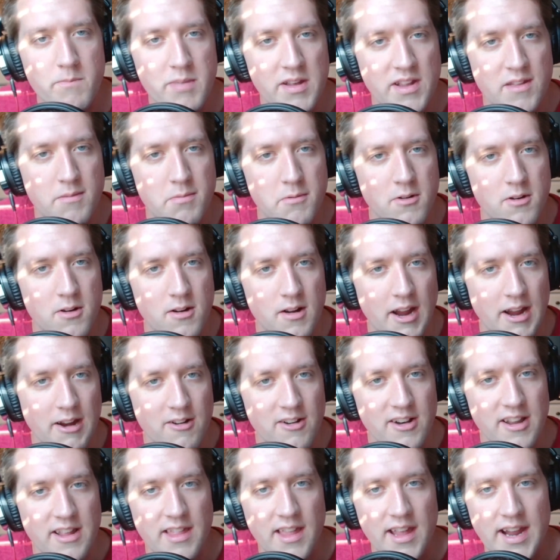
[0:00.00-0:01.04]
Pittsburgh
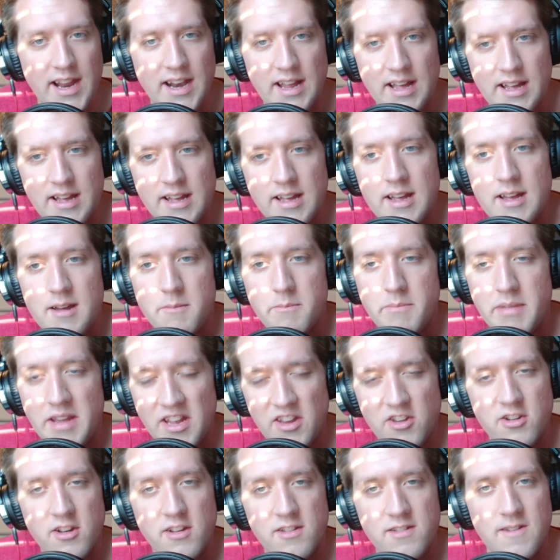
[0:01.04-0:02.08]
here in Atlanta
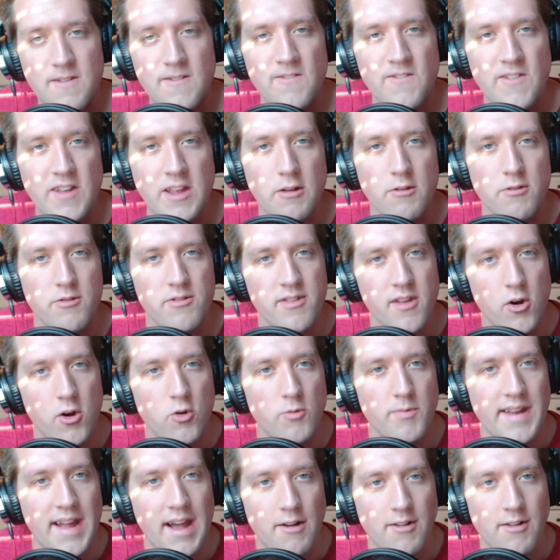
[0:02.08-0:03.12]
be Justin Fields, the
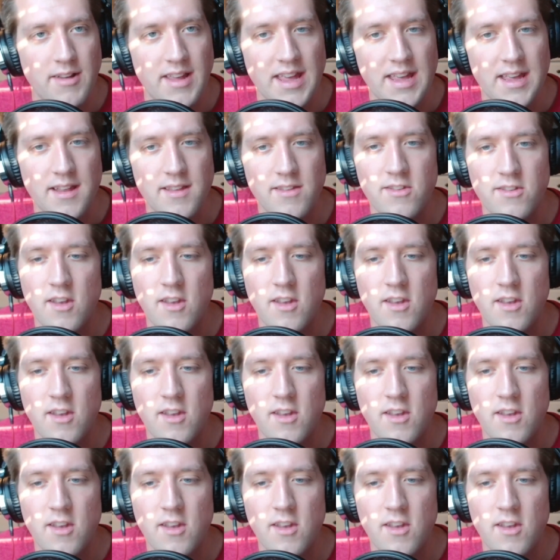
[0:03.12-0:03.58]
hometown kid.